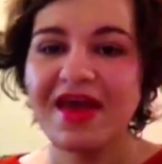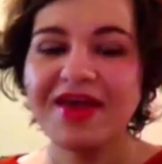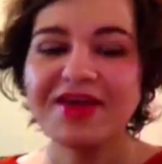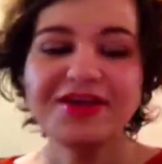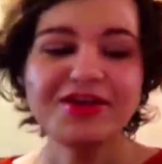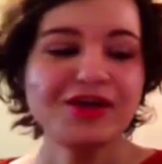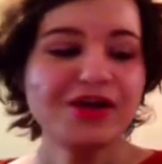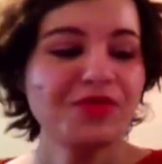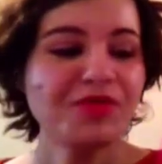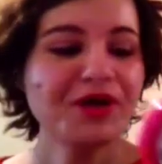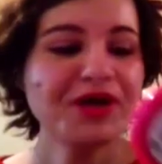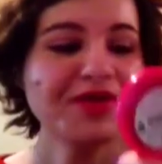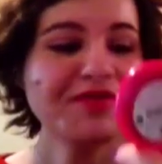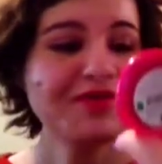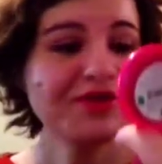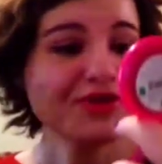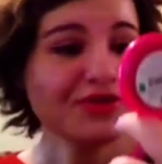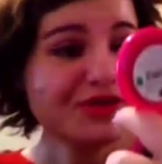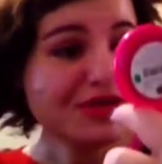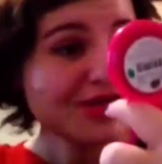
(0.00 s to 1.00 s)
you know,
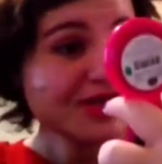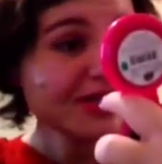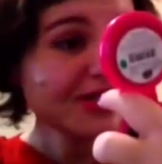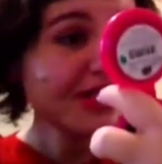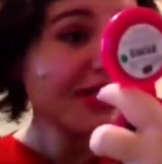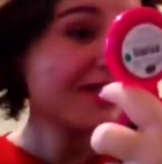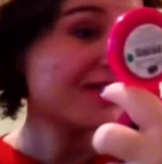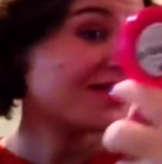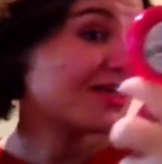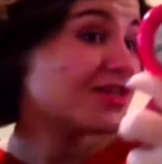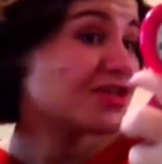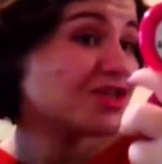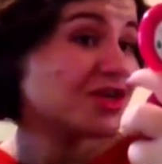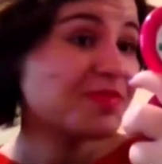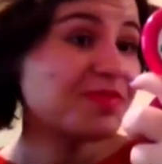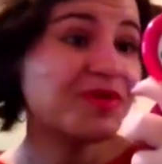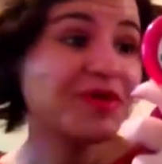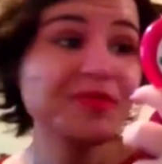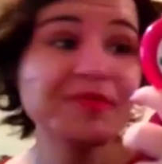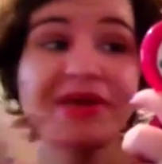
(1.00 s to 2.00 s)
whenever you need to like touch
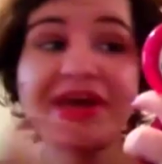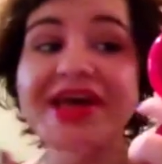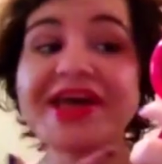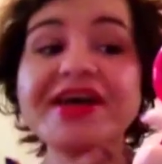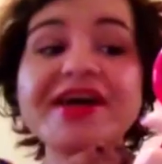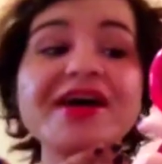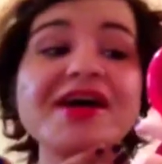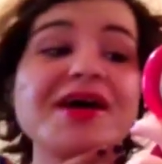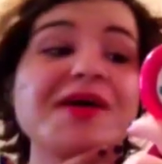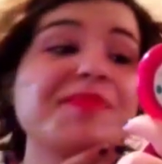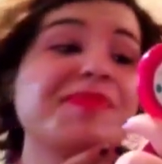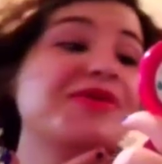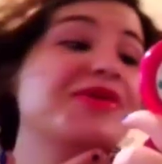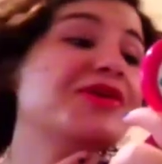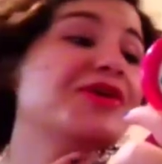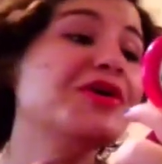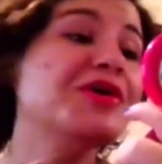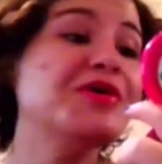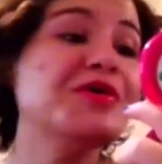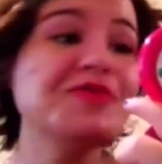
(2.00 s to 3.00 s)
up your makeup,
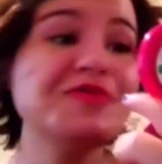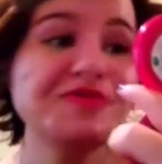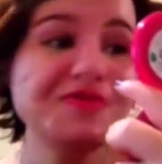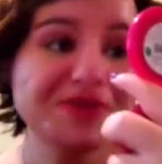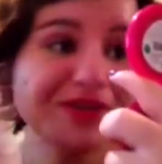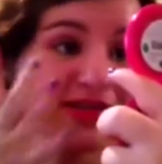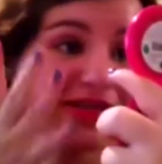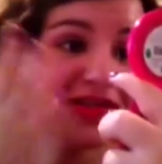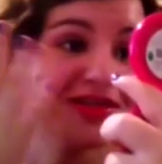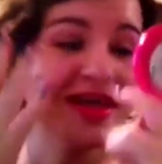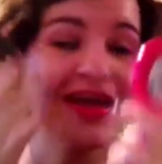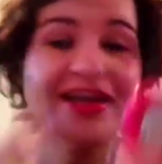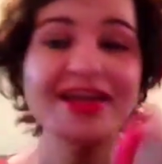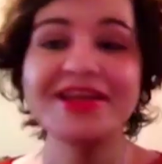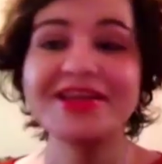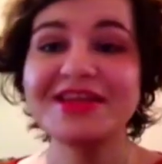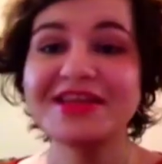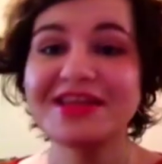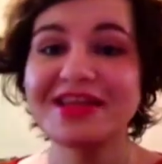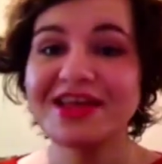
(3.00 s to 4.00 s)
you know, fix
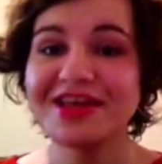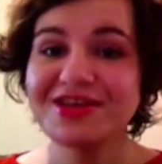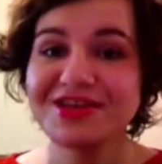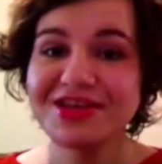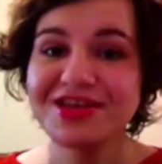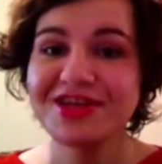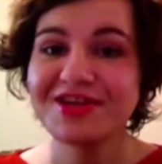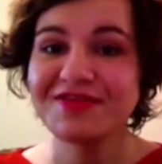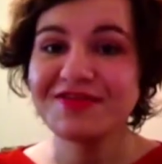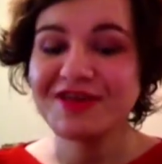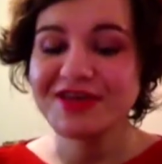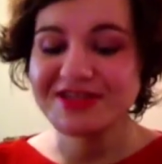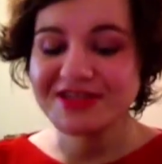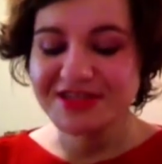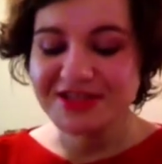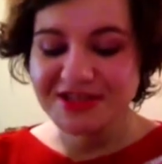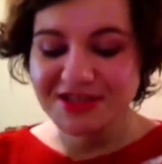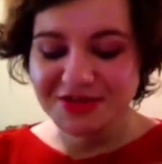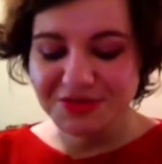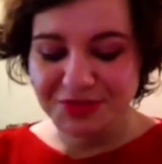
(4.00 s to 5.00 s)
anything that you need to fix,
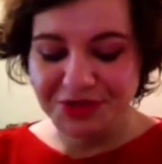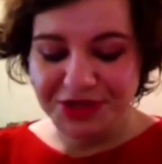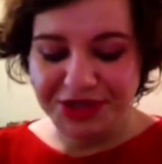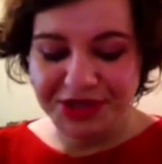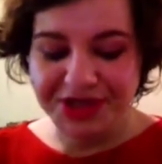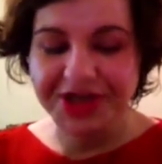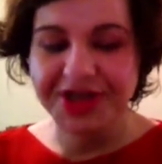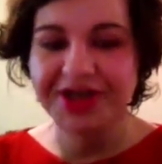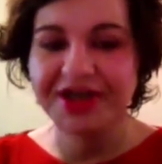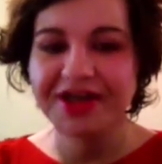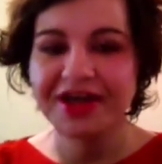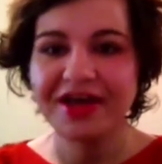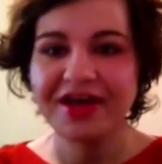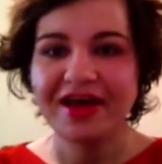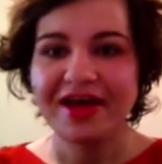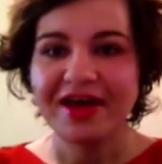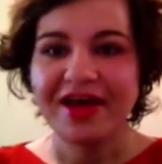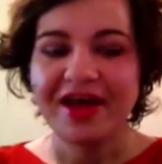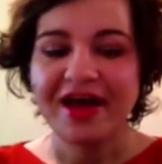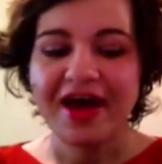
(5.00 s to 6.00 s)
this is really good.
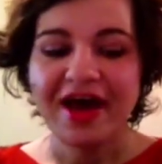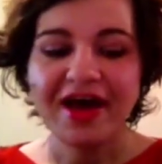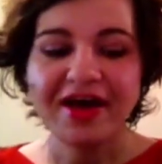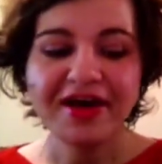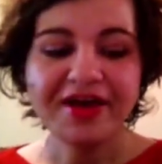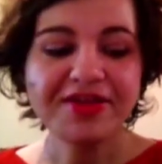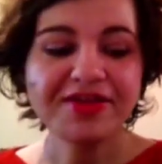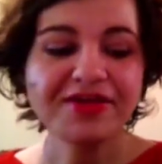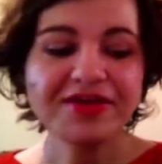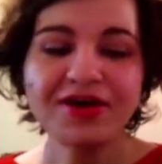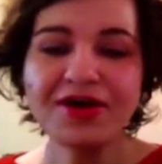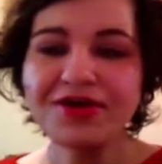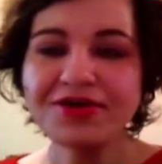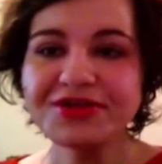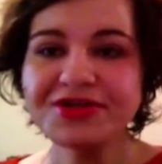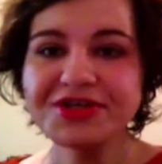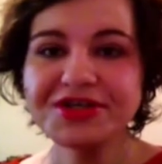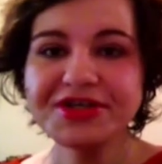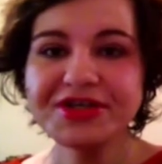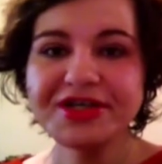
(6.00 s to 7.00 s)
Another
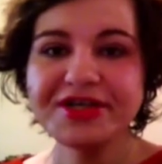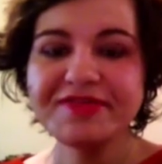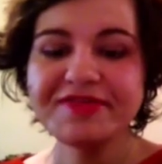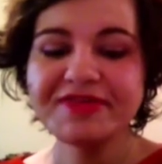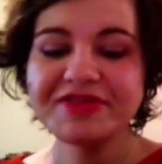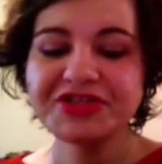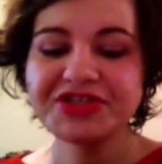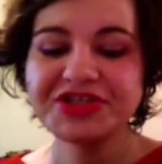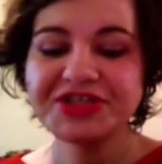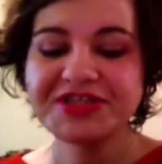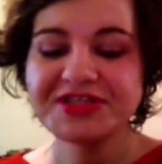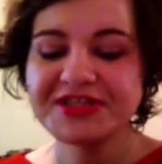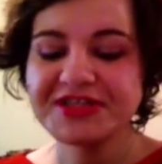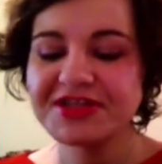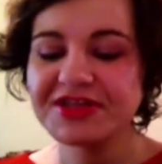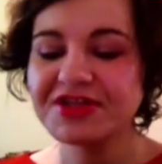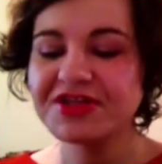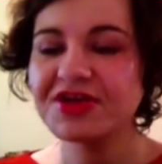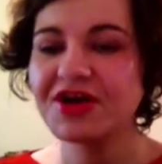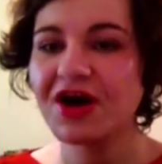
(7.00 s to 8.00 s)
alternative is just a
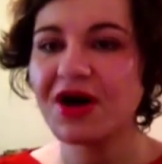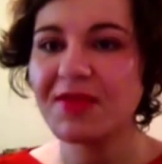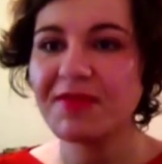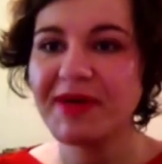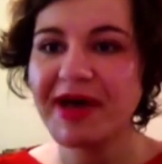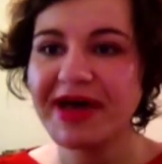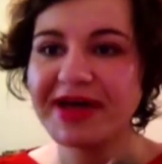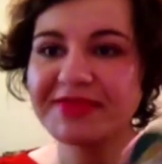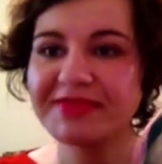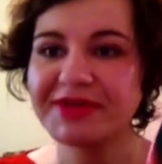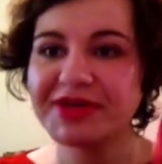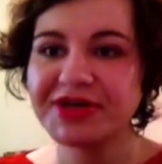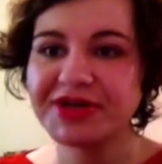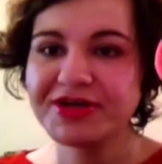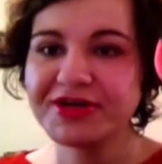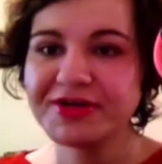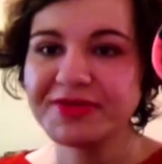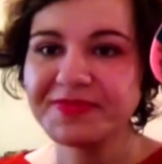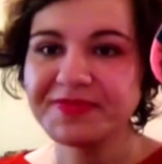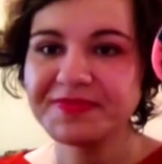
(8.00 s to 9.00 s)
little compact
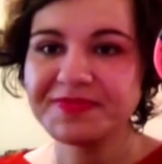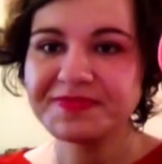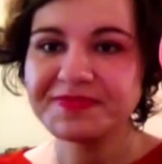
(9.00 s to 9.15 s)
mirror.